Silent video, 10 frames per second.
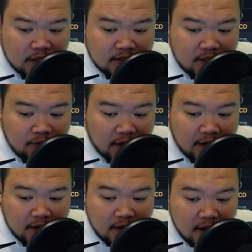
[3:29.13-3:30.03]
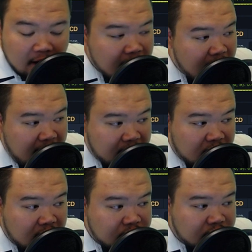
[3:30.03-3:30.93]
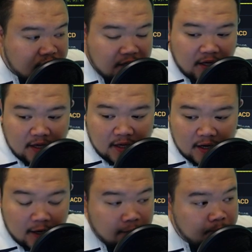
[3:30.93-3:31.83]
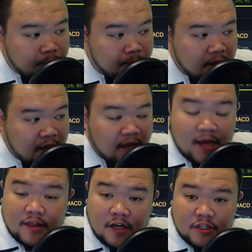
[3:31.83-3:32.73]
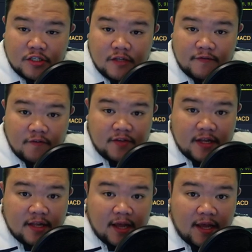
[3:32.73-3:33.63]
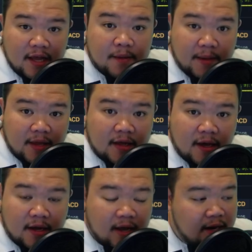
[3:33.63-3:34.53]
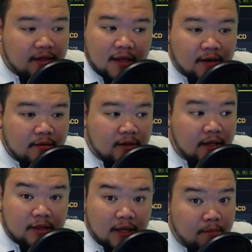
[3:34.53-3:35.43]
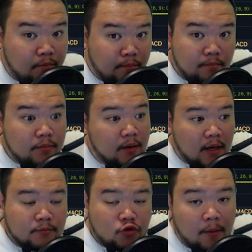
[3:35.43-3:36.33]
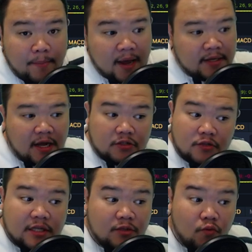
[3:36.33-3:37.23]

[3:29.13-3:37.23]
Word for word: as you can see right here, it touched the um, it touched the 15-day EMA line, and it didn't it didn't um, drop back down.